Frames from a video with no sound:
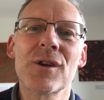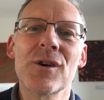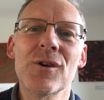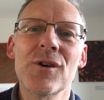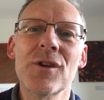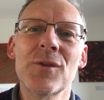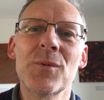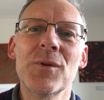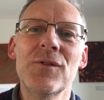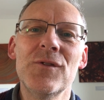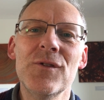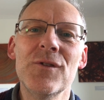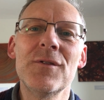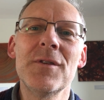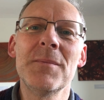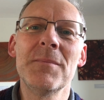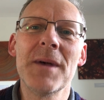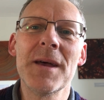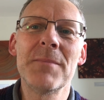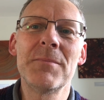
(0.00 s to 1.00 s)
"God, would you
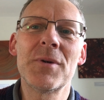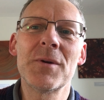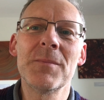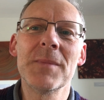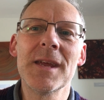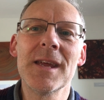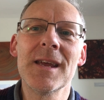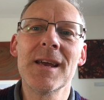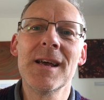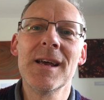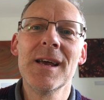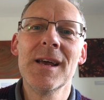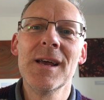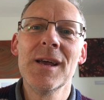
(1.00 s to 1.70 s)
remember me?